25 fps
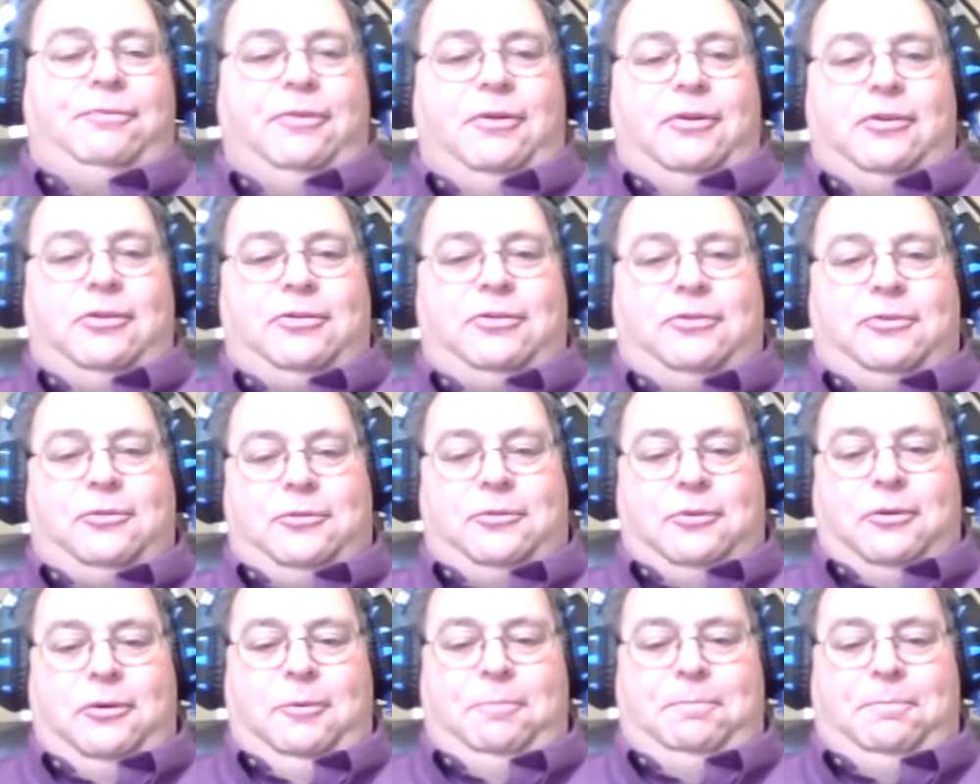They, they,
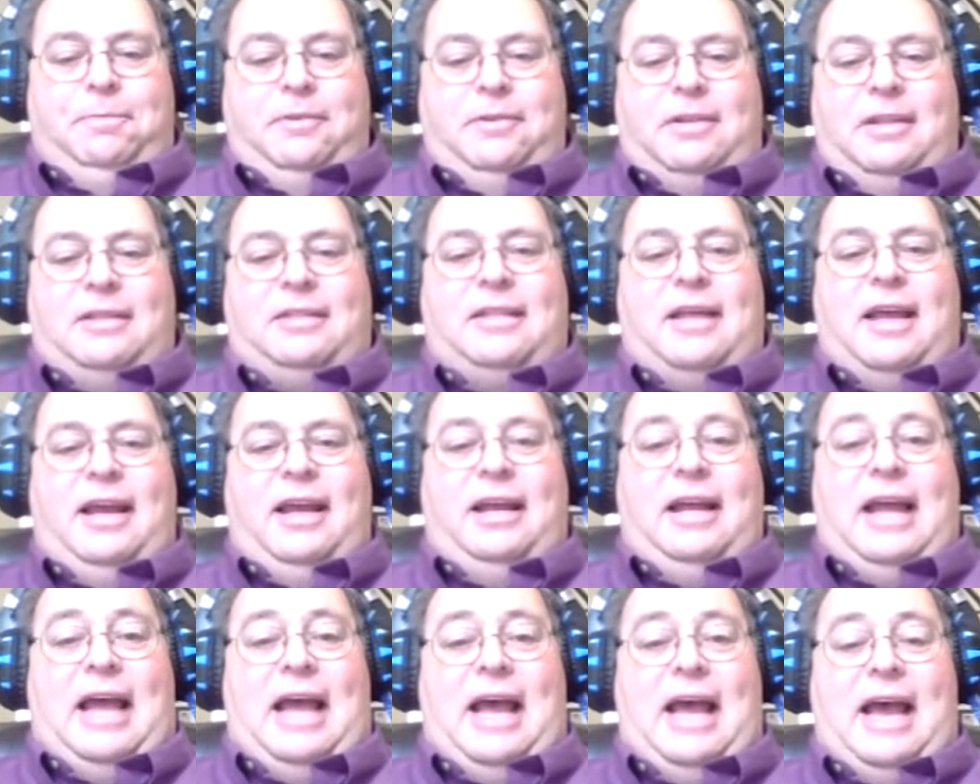they, they couldn't
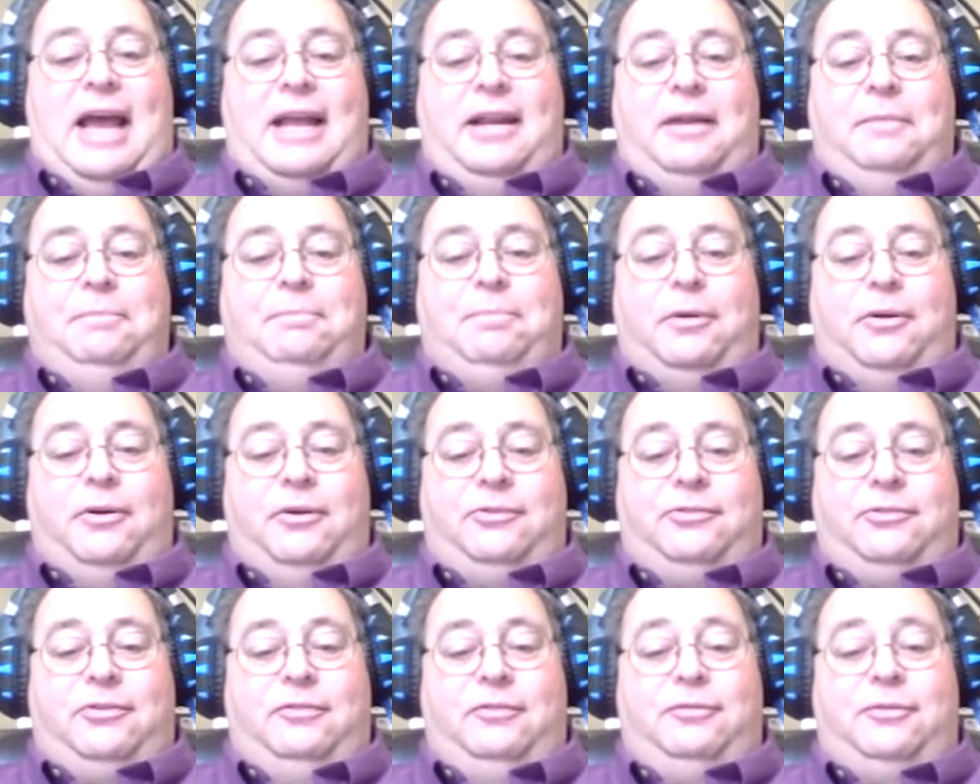get over
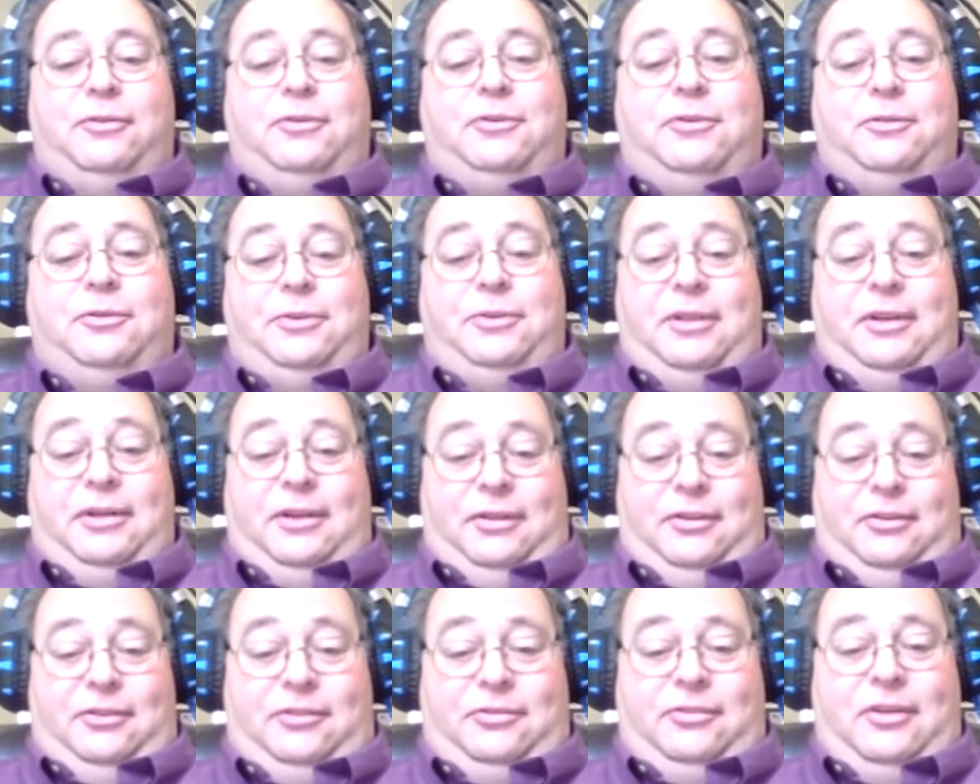themselves, you
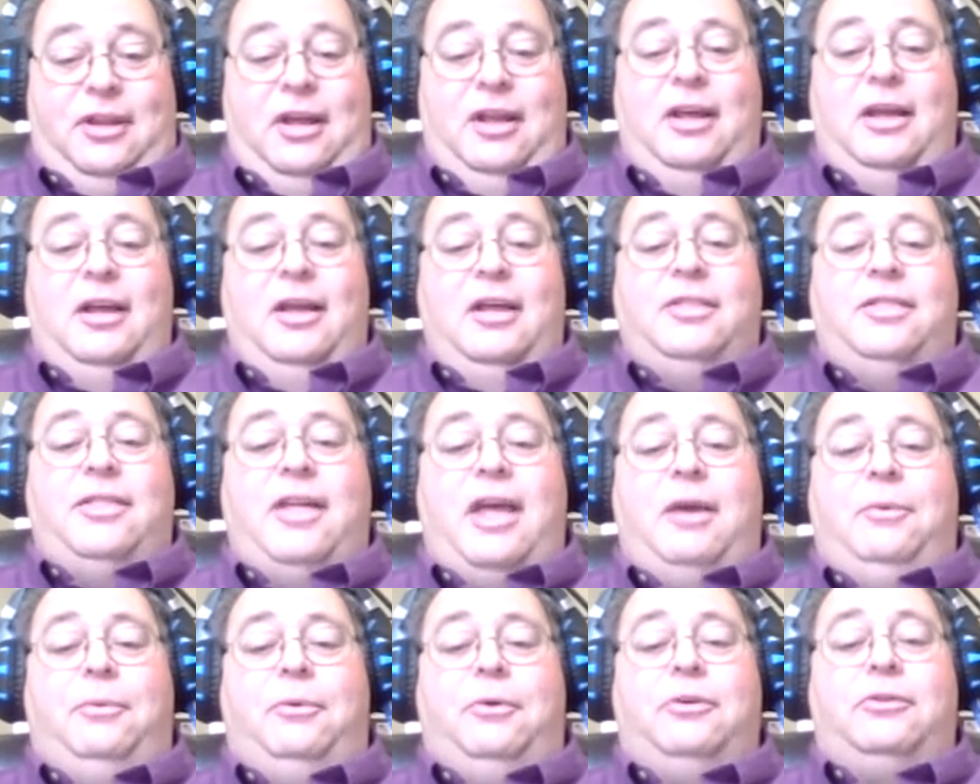know, that, that you were
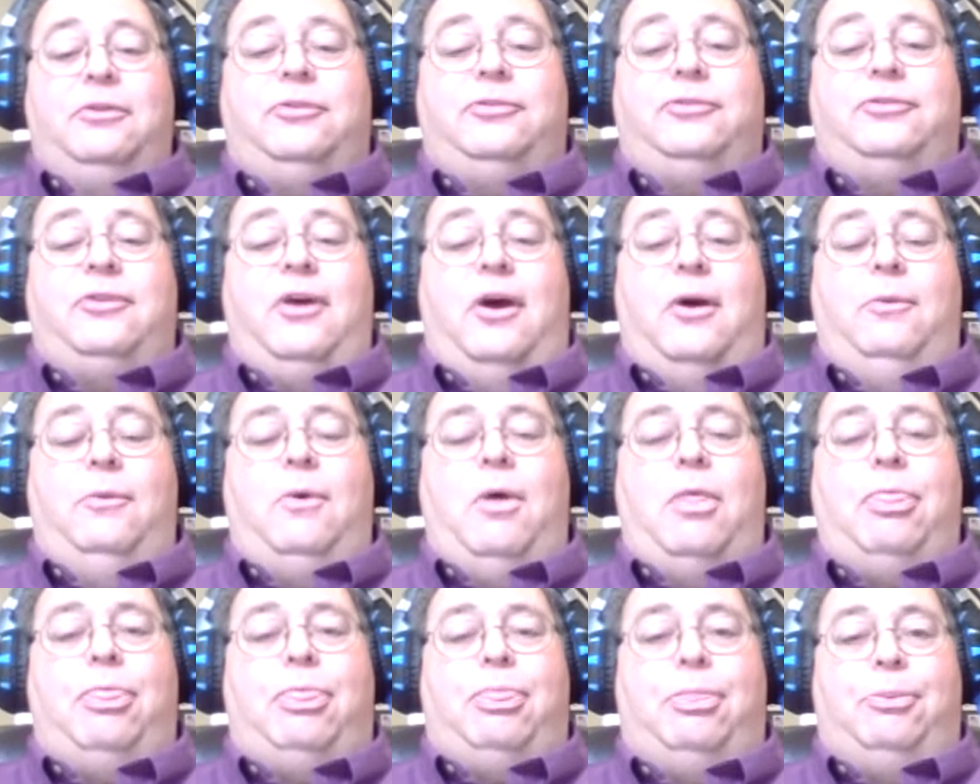able to do this
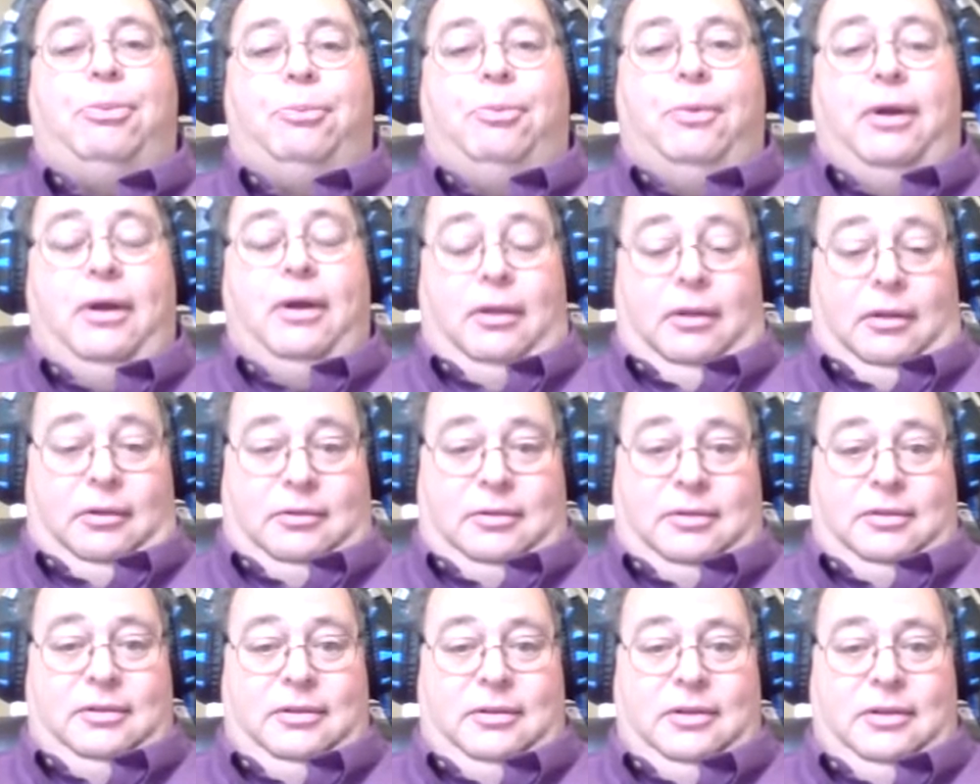again uh,
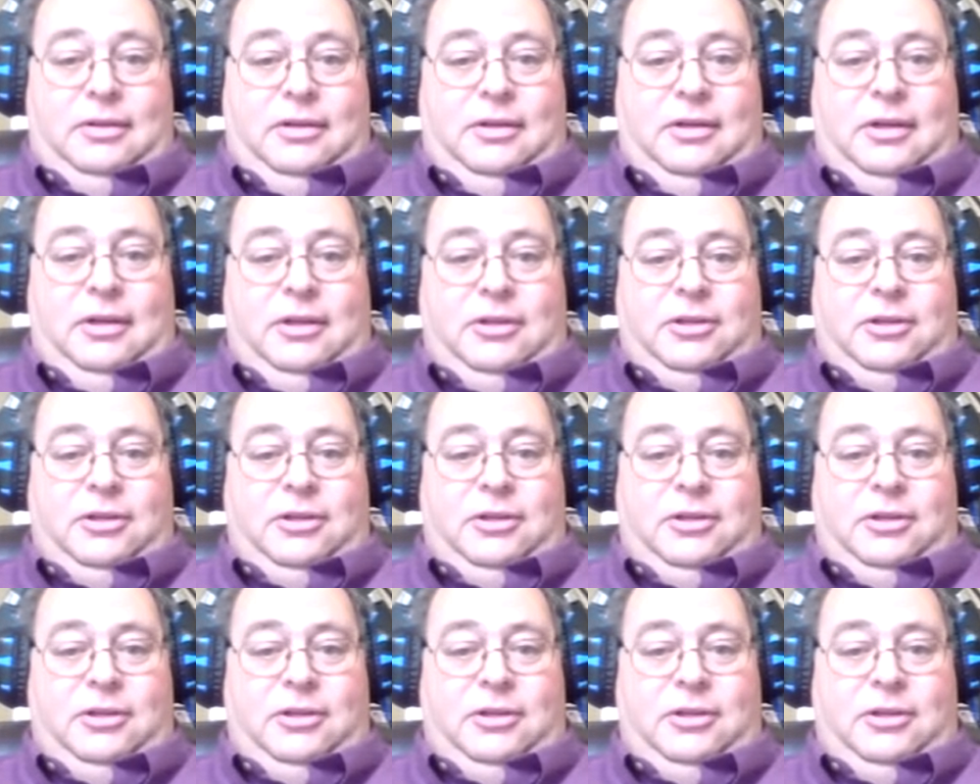for real.